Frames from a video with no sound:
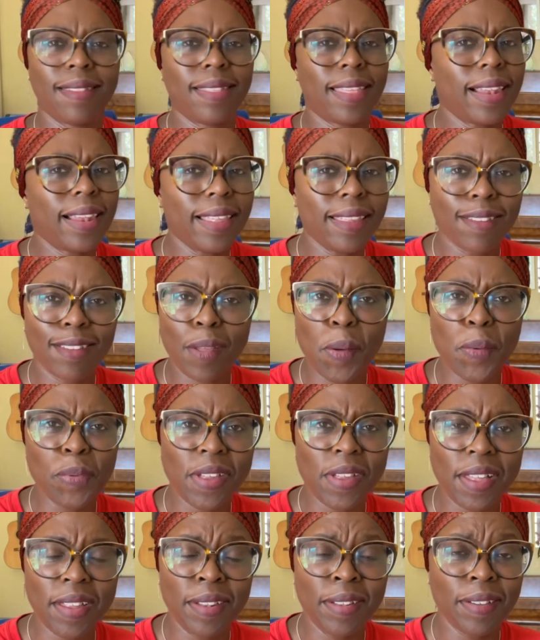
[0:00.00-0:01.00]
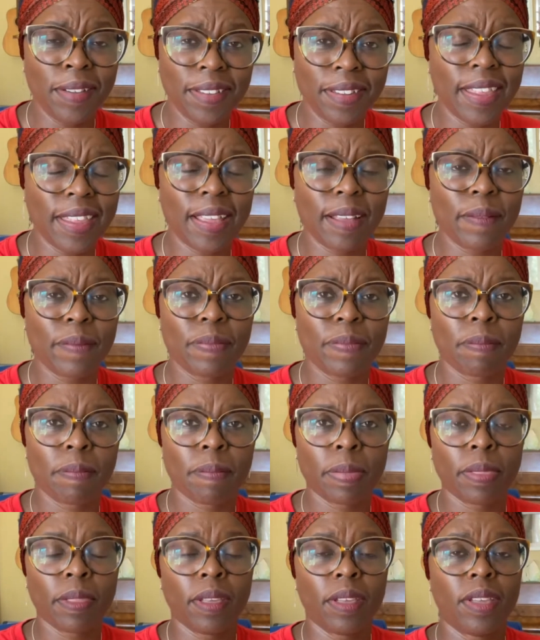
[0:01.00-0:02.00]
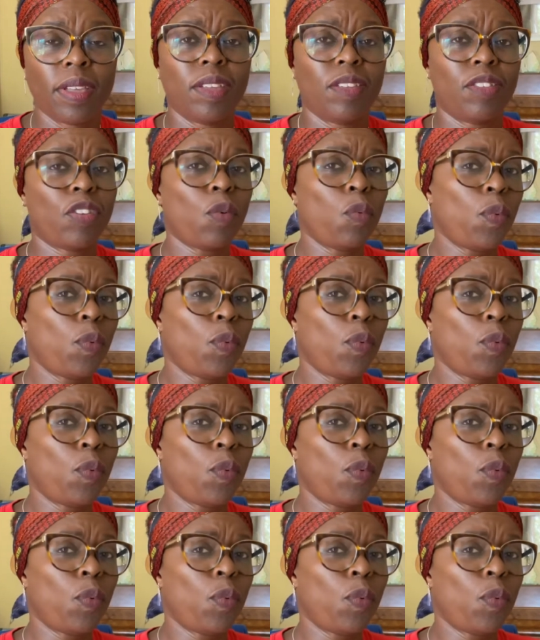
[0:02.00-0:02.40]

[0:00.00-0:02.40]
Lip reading: The list goes on, doesn't it? So